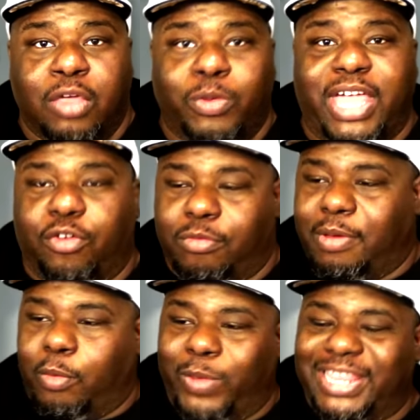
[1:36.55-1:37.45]
We gotta
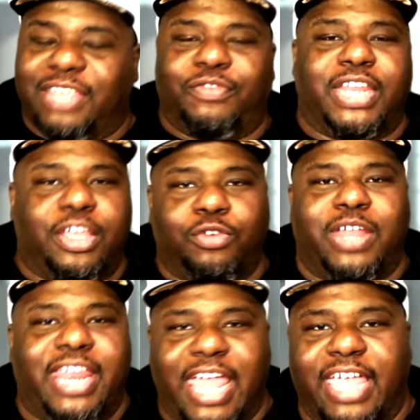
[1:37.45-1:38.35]
remember, we live in the
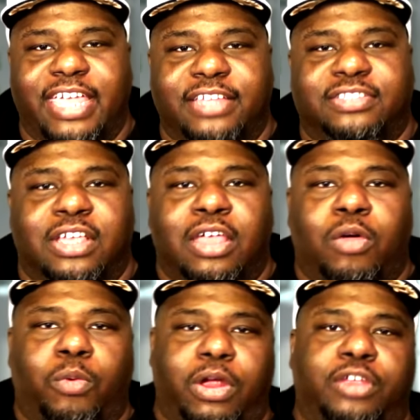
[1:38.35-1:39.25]
internet age
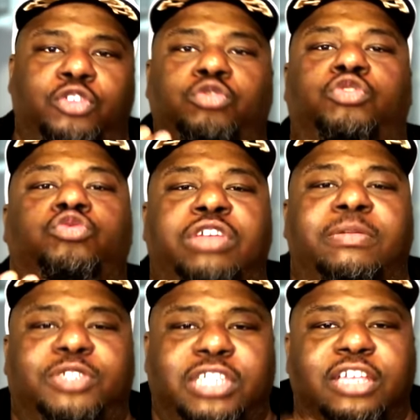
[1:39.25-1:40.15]
where you do
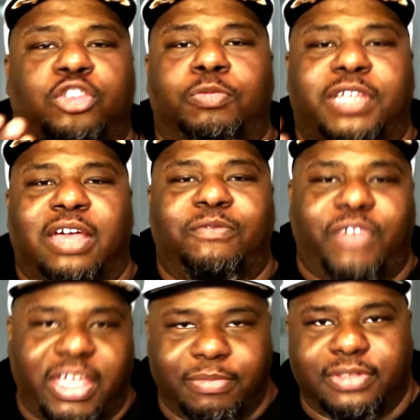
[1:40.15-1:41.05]
dumb shit, you become
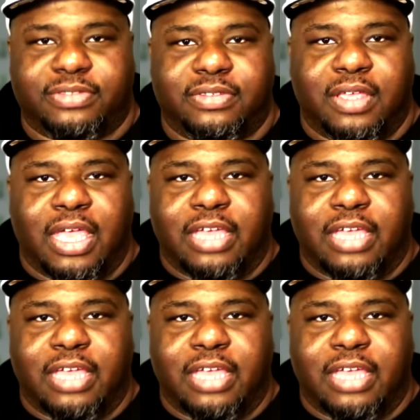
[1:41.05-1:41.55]
famous.